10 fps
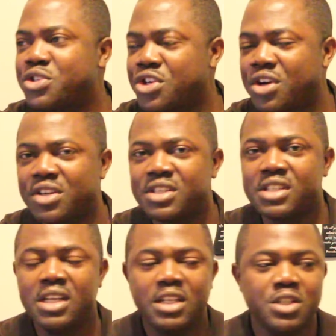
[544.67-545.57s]
church,
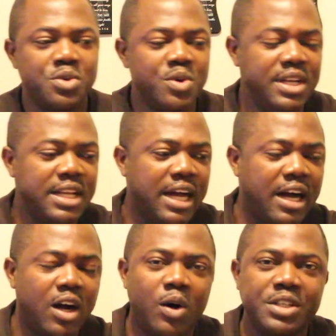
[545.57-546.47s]
doing uh,
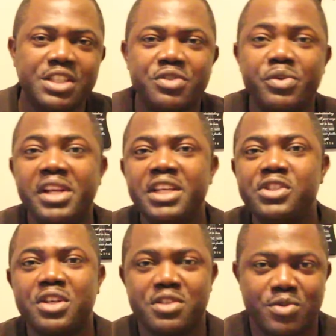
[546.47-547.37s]
all these
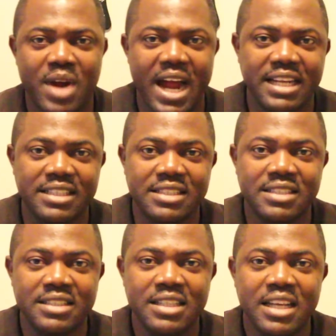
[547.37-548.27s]
religious
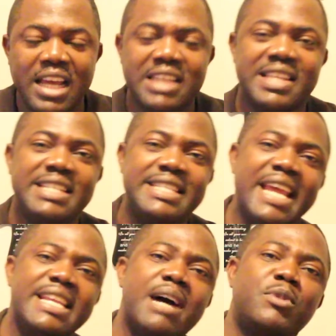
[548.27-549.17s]
rites. Is a
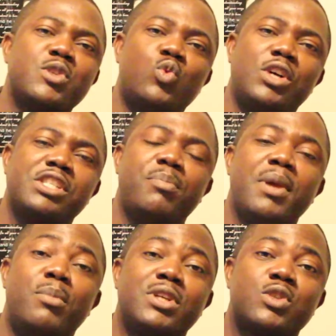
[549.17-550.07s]
day that must worship
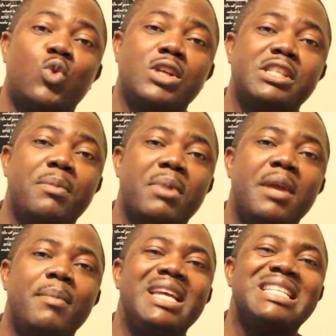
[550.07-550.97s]
him must worship
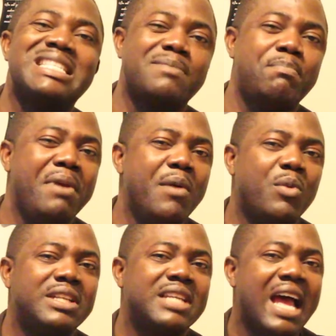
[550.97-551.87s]
him in
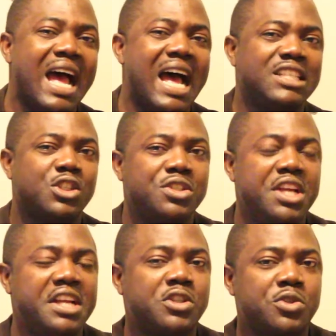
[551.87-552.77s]
spirit and
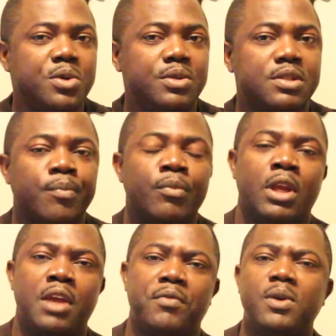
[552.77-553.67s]
in truth.
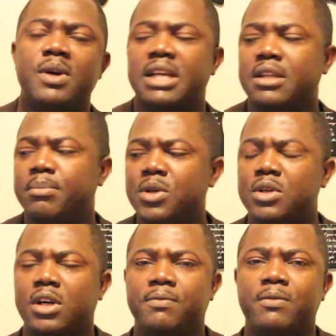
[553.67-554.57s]
If you look at the
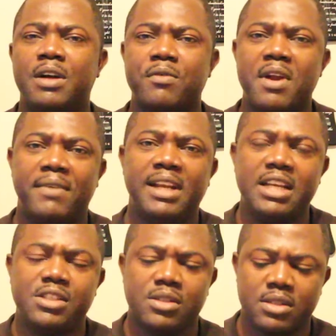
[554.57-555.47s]
book of uh,
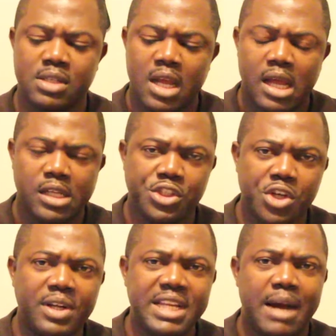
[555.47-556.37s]
Revelations,
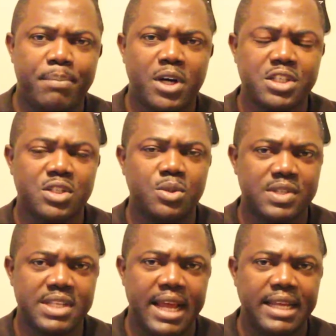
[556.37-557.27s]
John the Apostle
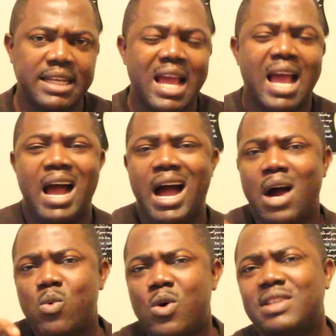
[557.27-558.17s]
said,
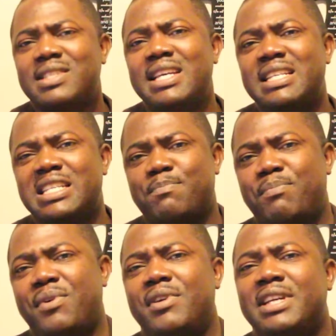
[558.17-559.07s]
I was in the
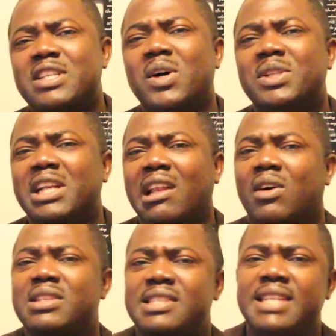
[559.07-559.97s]
spirit on the
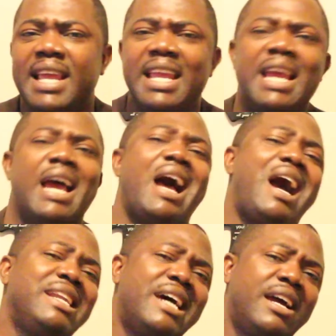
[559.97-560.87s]
Lord's day,
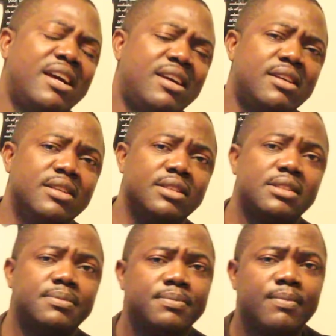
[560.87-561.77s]
and I heard
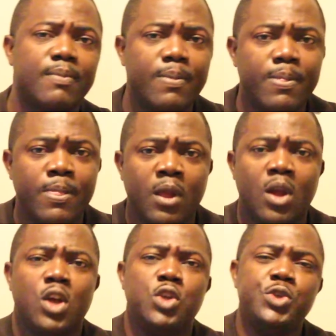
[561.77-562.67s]

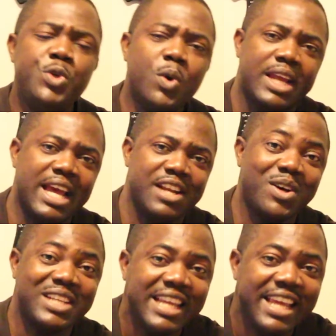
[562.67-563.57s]
you
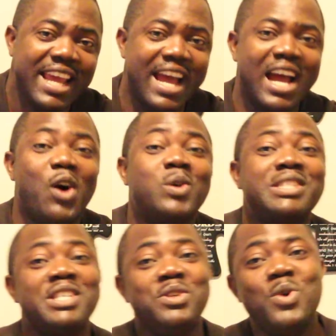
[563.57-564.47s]
cannot hear
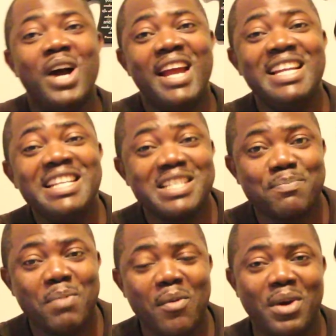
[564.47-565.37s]
until you are in the
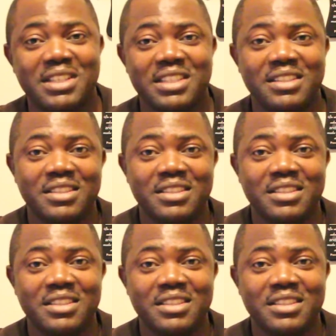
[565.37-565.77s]
Spirit.